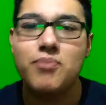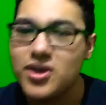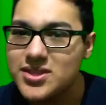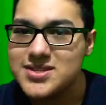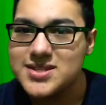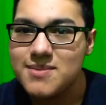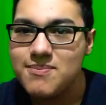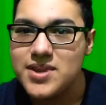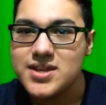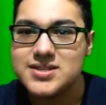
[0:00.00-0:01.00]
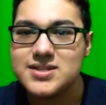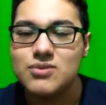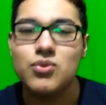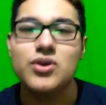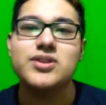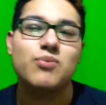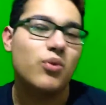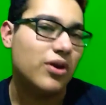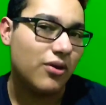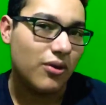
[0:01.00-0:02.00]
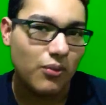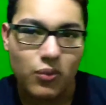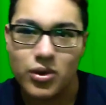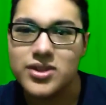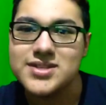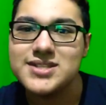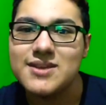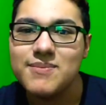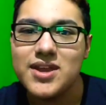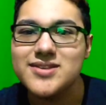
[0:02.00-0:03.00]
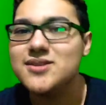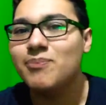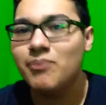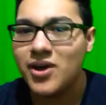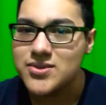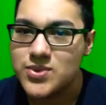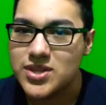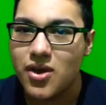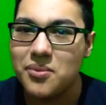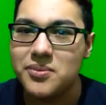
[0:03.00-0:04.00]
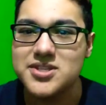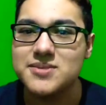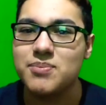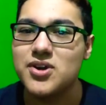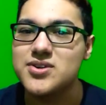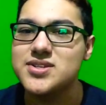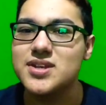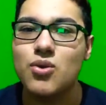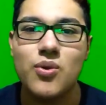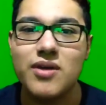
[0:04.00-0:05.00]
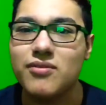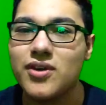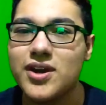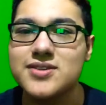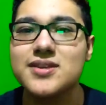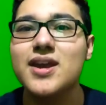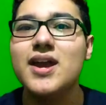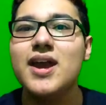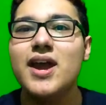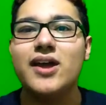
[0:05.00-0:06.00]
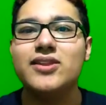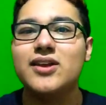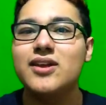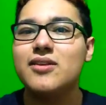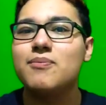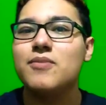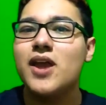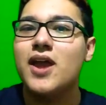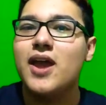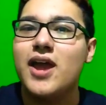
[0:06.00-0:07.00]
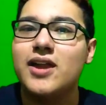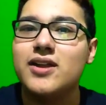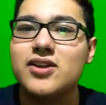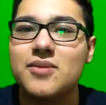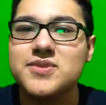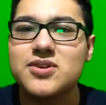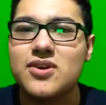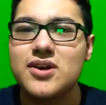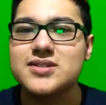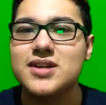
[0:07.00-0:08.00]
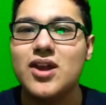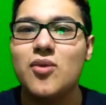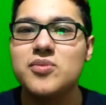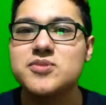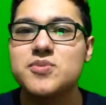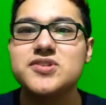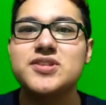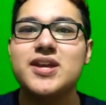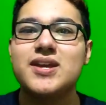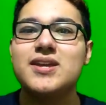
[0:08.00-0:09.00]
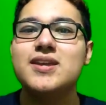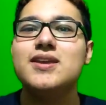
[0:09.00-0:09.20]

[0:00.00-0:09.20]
put the symbiote. Where the symbiote bonds with the homeless person, whoever it is. And then Eddie comes across a homeless person that